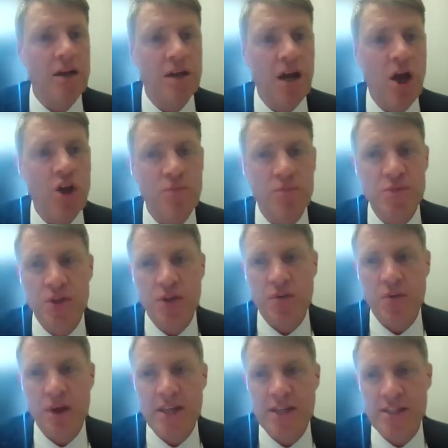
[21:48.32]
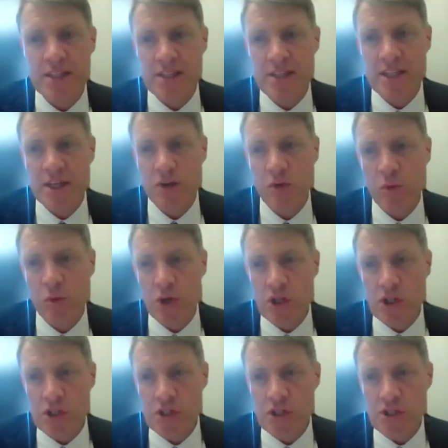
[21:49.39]
homes rated D or
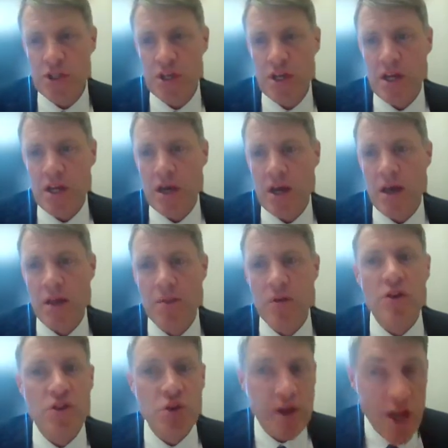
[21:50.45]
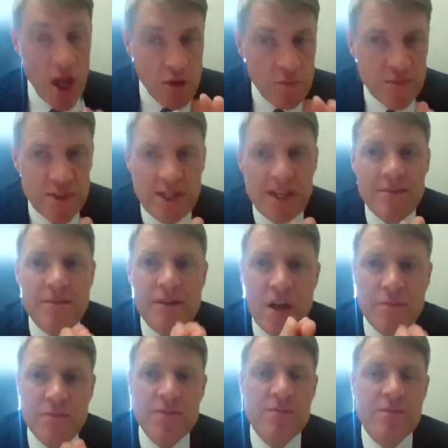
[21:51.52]
worse. Homes
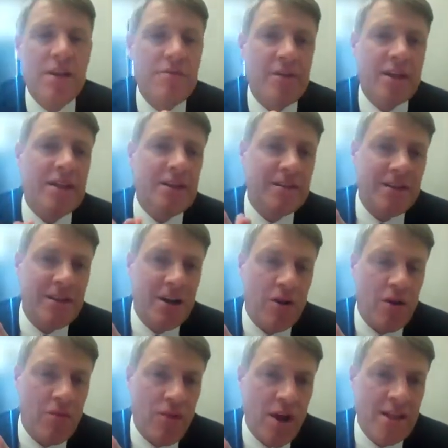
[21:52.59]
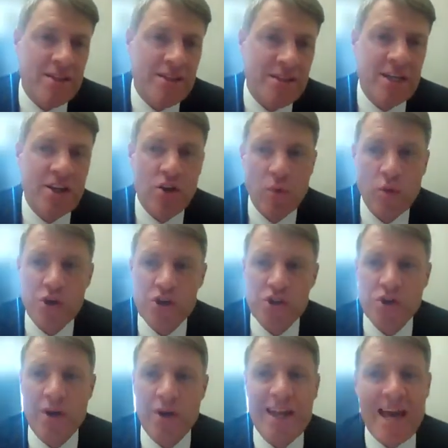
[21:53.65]
living in rated D or worse
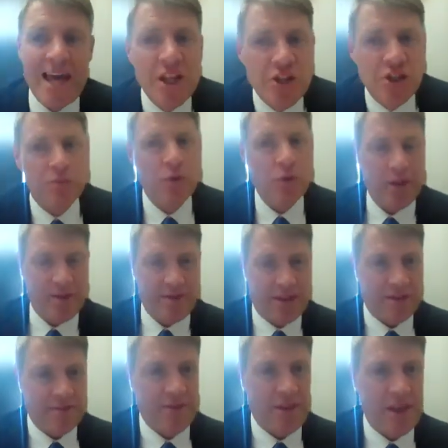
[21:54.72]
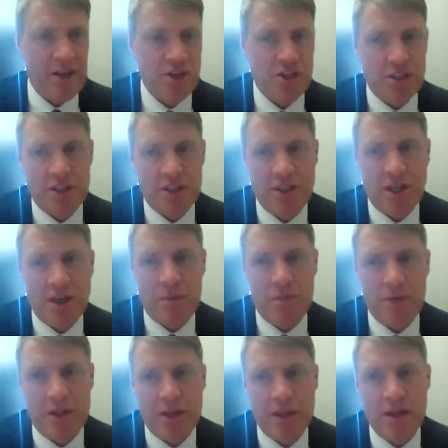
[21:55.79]
or ineligible, I think, for the energy
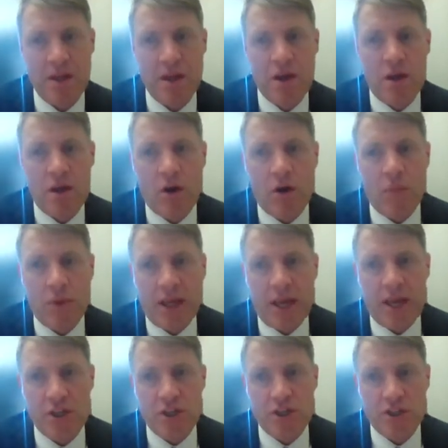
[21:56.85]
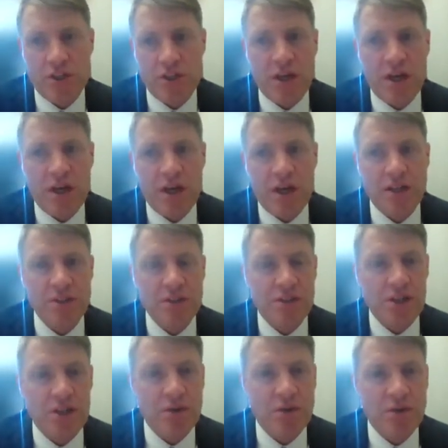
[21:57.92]
company obligation.
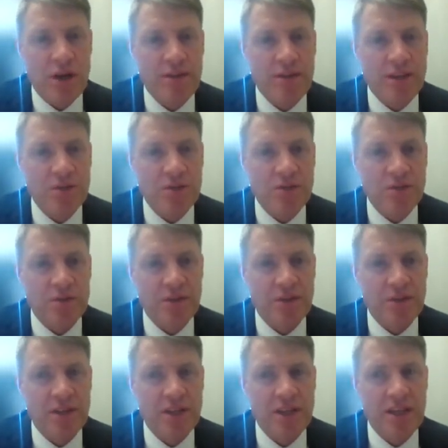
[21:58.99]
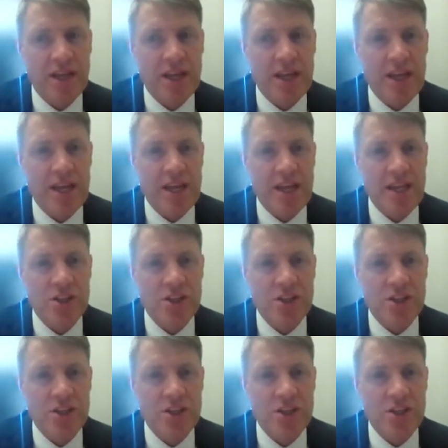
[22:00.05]
So I think sort of in